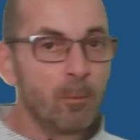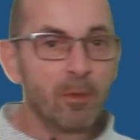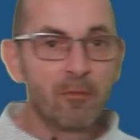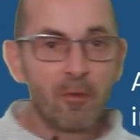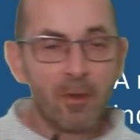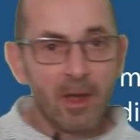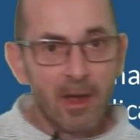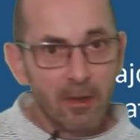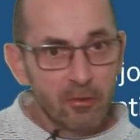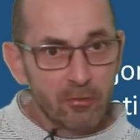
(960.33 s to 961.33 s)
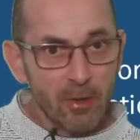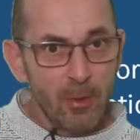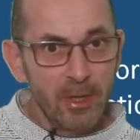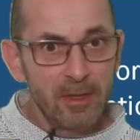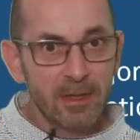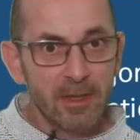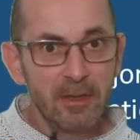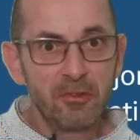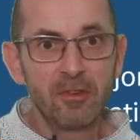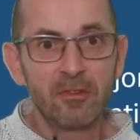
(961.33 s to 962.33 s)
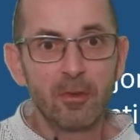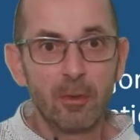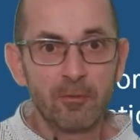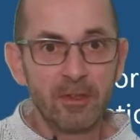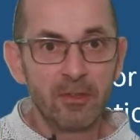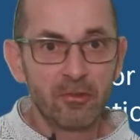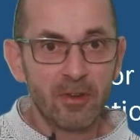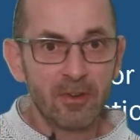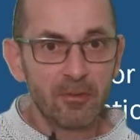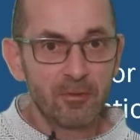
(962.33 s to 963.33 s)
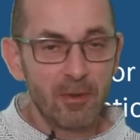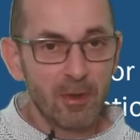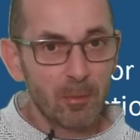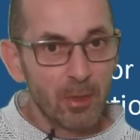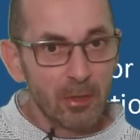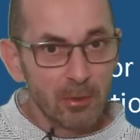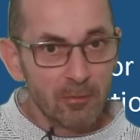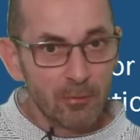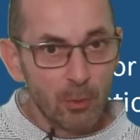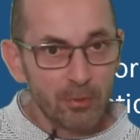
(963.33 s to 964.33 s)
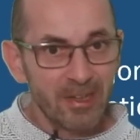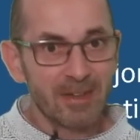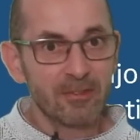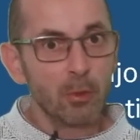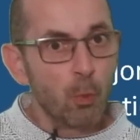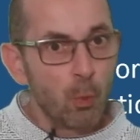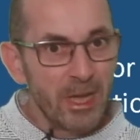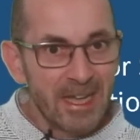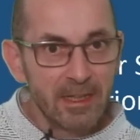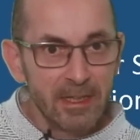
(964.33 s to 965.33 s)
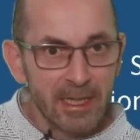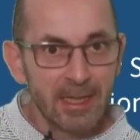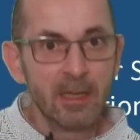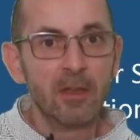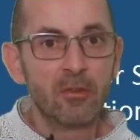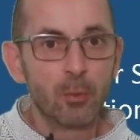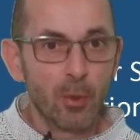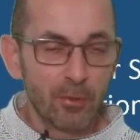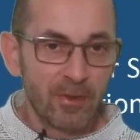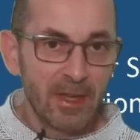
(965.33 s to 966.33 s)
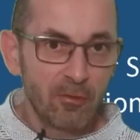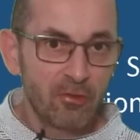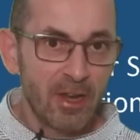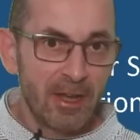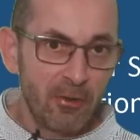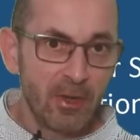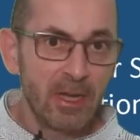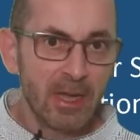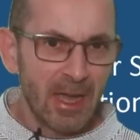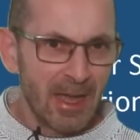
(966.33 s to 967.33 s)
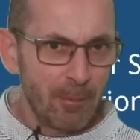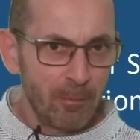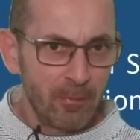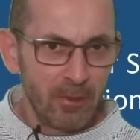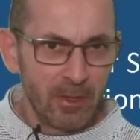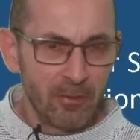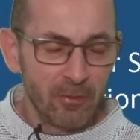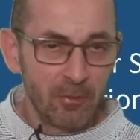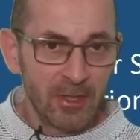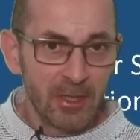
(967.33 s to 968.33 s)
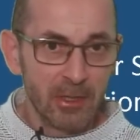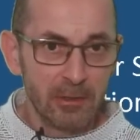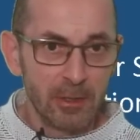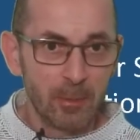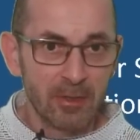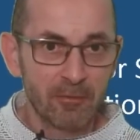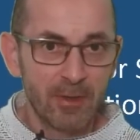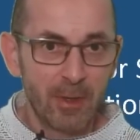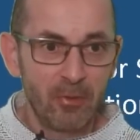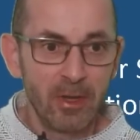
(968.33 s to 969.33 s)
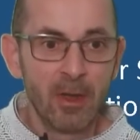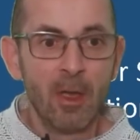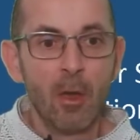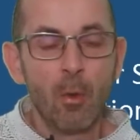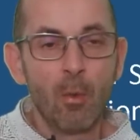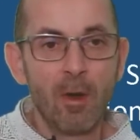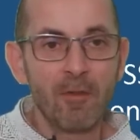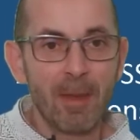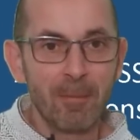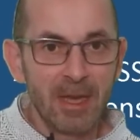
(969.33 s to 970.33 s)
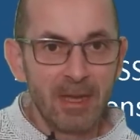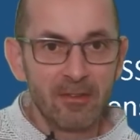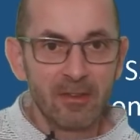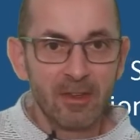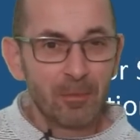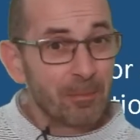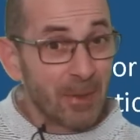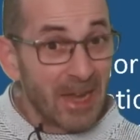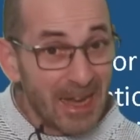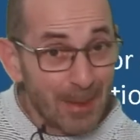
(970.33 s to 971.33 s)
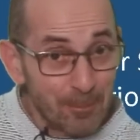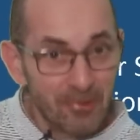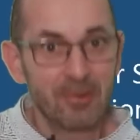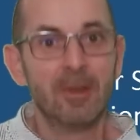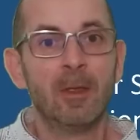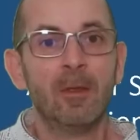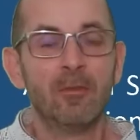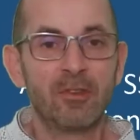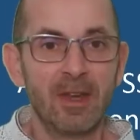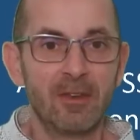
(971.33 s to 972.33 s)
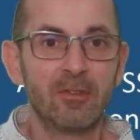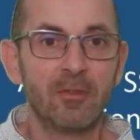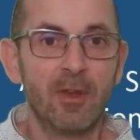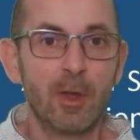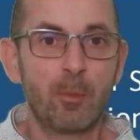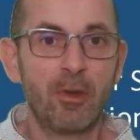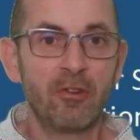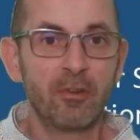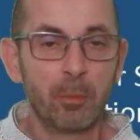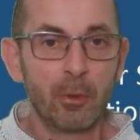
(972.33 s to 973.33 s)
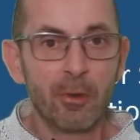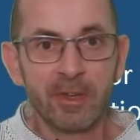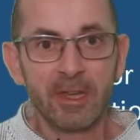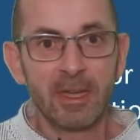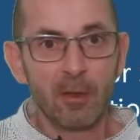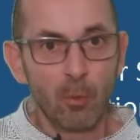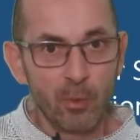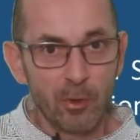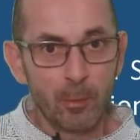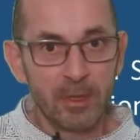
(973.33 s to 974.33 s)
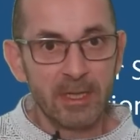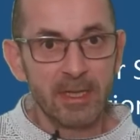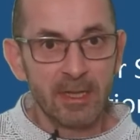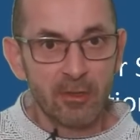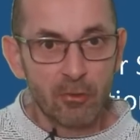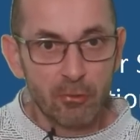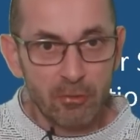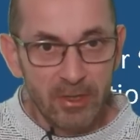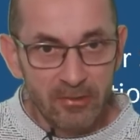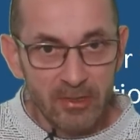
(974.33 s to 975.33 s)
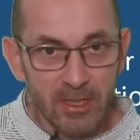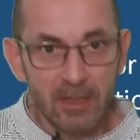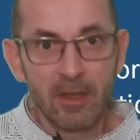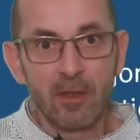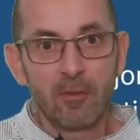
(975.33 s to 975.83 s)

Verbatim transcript: but there are growing indications of the stratospheric polar vortex weakening towards the end of January and into the early part of February. What that means is perhaps the chance of high pressure blocking will be increasing